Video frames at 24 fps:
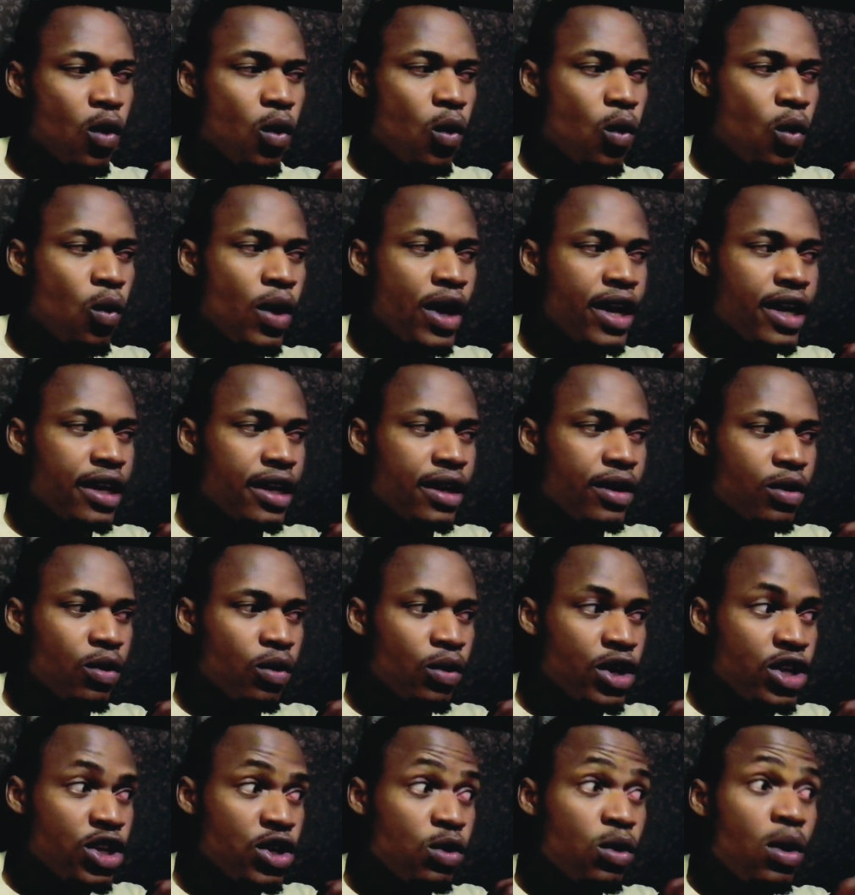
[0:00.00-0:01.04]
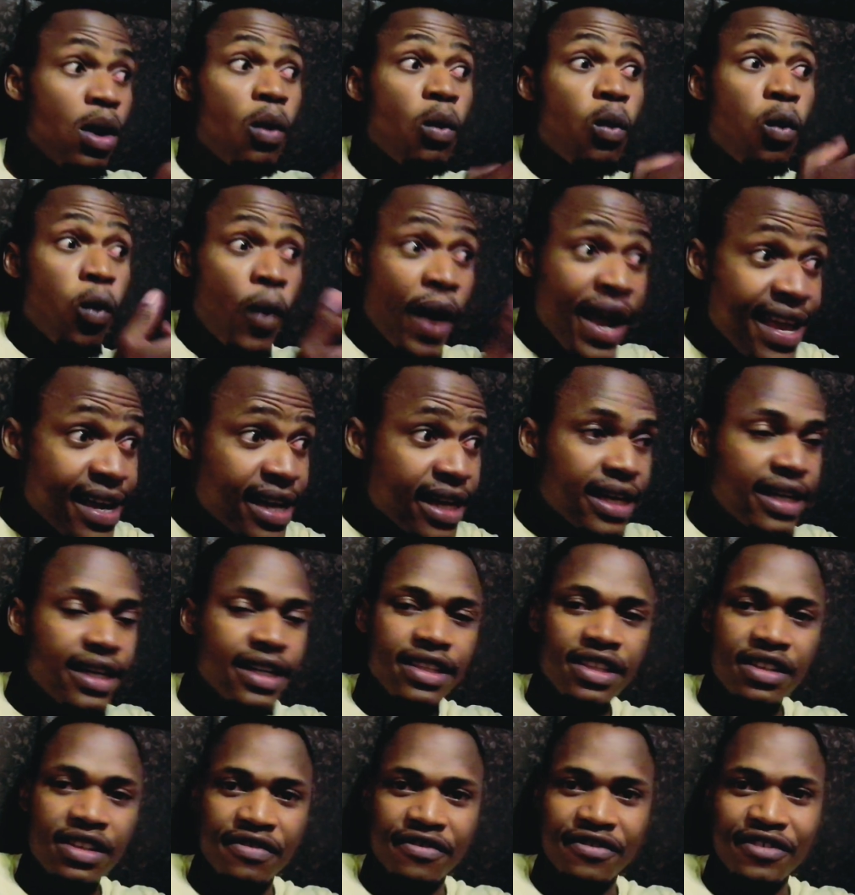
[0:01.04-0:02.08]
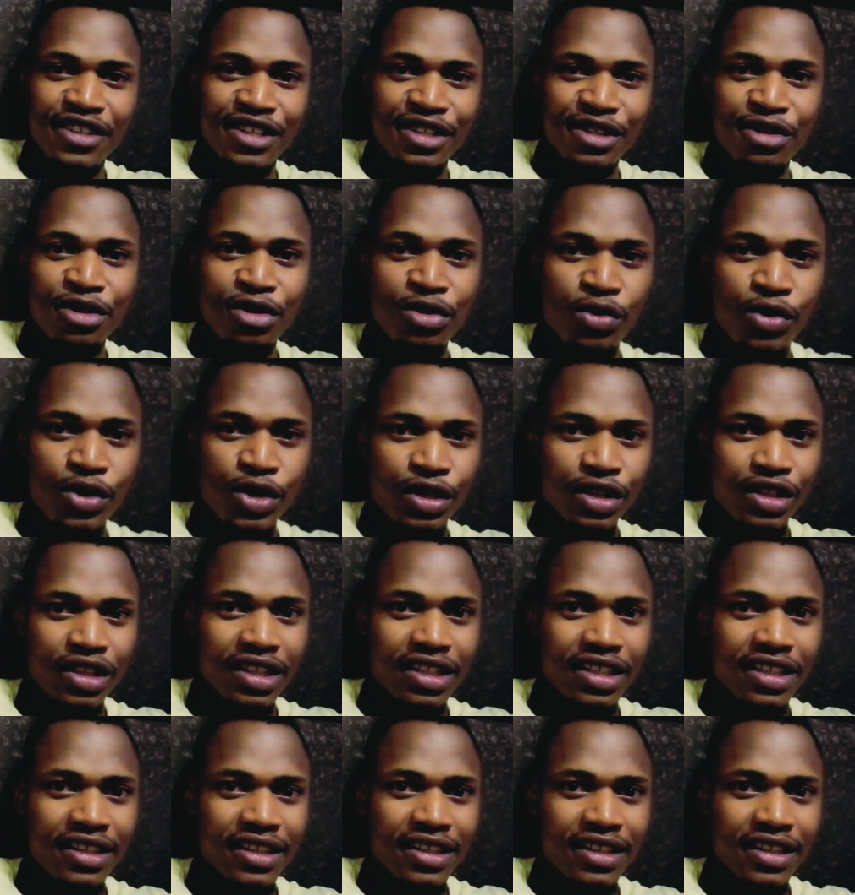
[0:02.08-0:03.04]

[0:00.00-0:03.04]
When you awaken in the physical world,